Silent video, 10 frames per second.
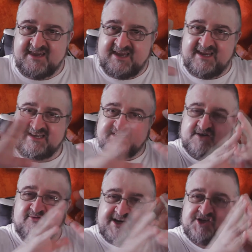it
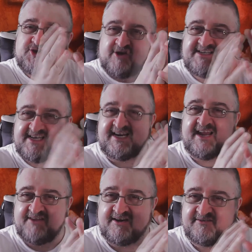doesn't quite join
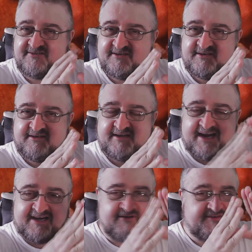together
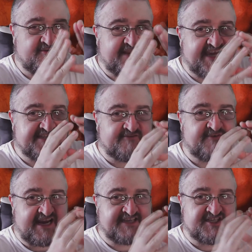in a cohesive
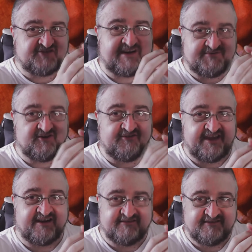way because the script's not there.